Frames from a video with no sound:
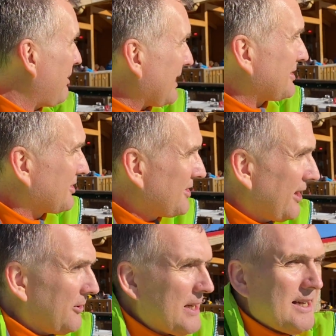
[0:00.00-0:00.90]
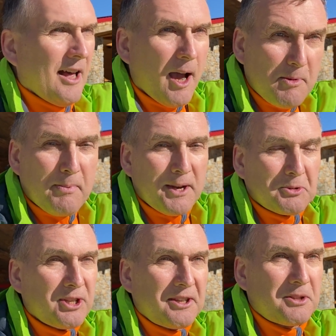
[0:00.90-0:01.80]
back to snow, I'm a bit
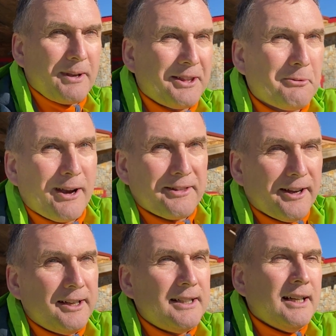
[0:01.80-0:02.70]
obsessed about the weather,